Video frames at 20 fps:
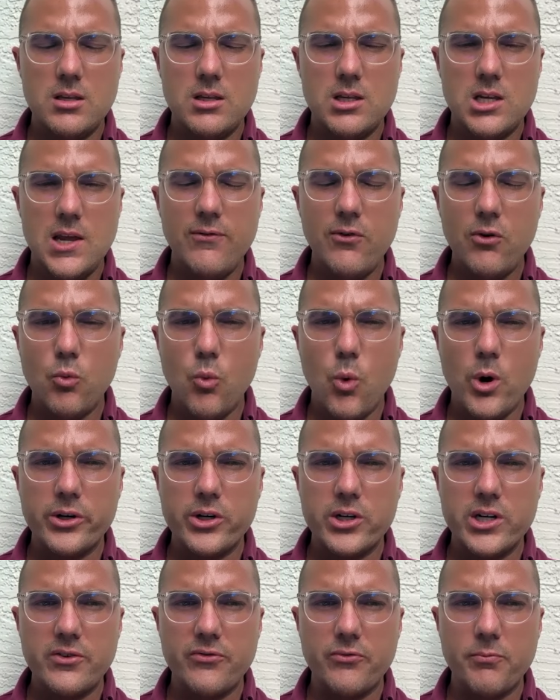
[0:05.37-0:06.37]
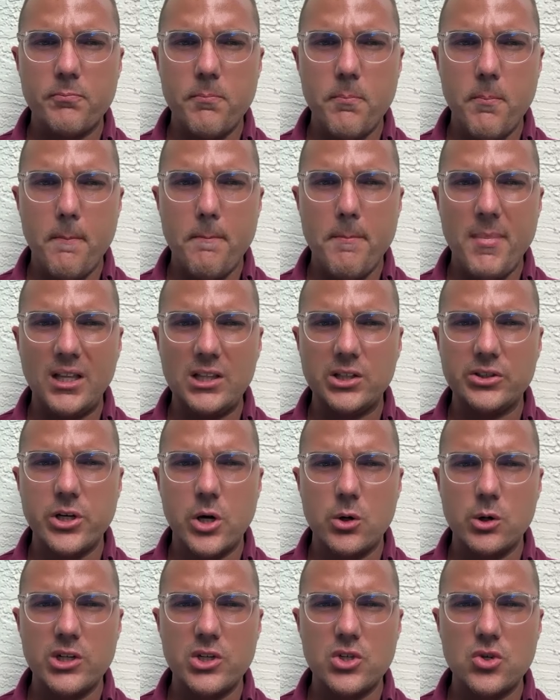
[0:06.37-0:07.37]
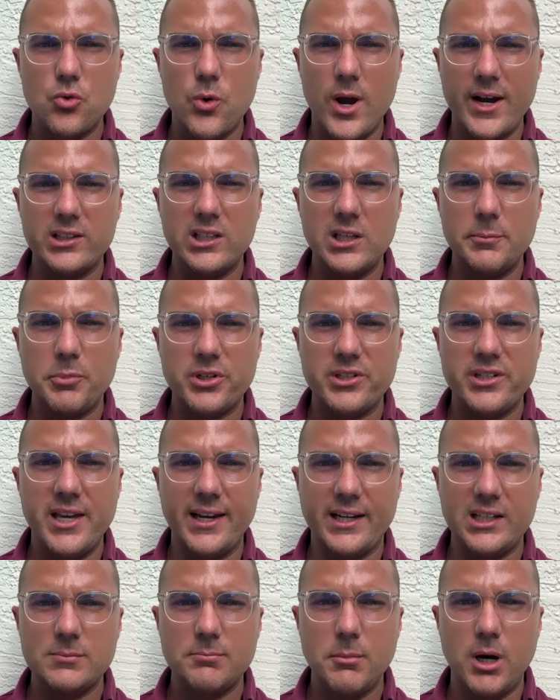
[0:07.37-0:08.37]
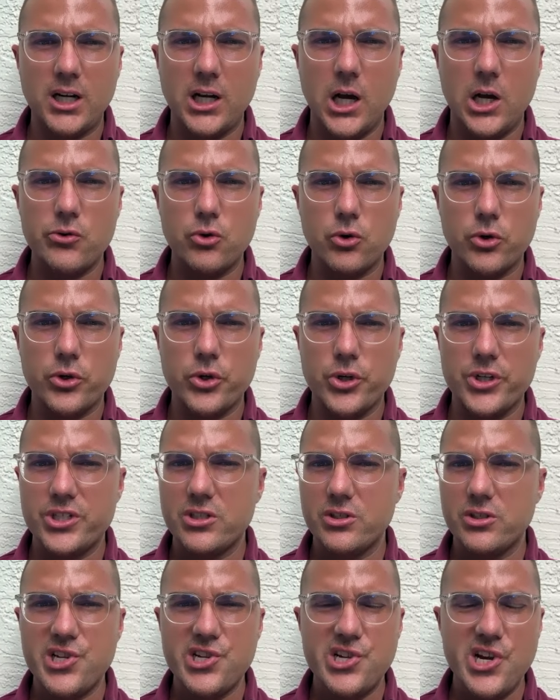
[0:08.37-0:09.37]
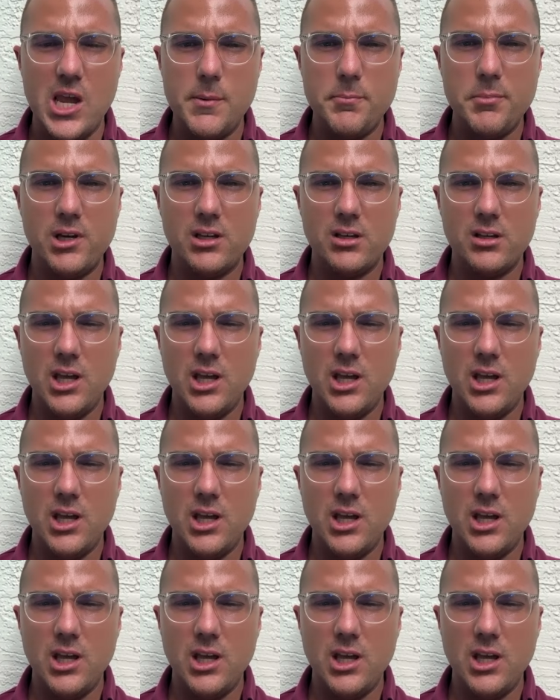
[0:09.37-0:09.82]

You ever wondered if melatonin directly protects mitochondrial cristae shape